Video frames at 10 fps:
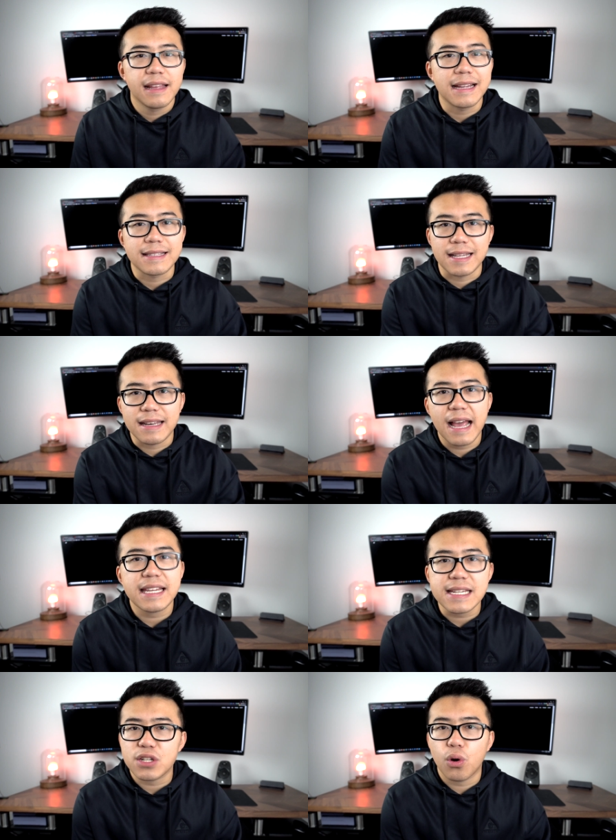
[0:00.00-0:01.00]
is the
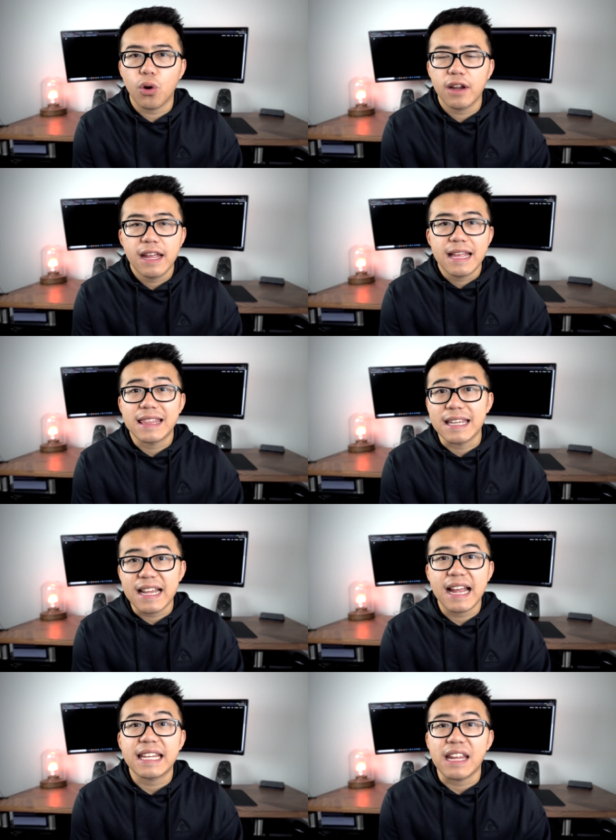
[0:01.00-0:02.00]
Nike store, the
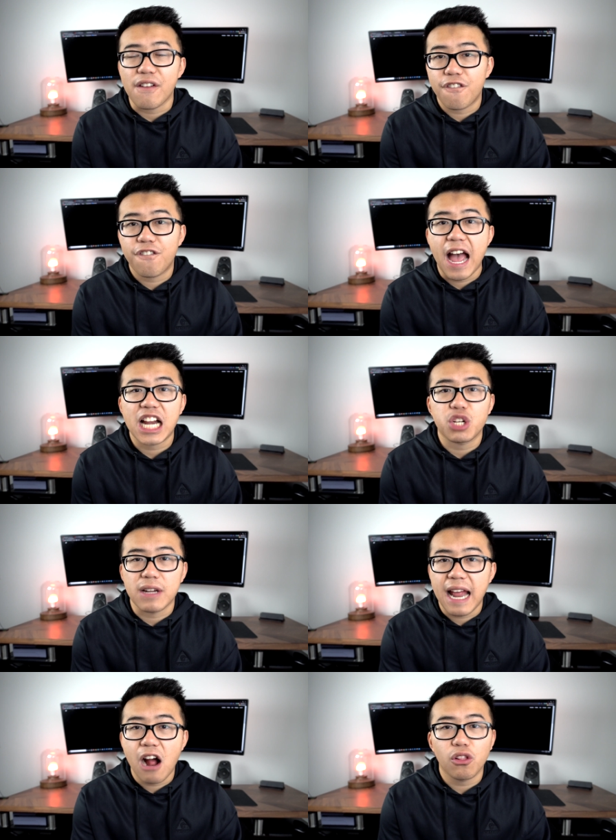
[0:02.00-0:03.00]
Nike
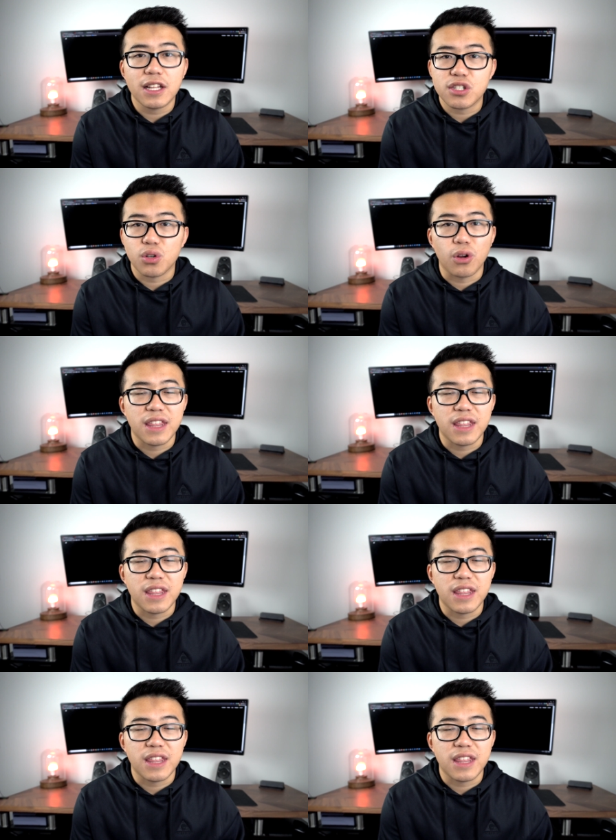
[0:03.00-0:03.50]
factory outlet store.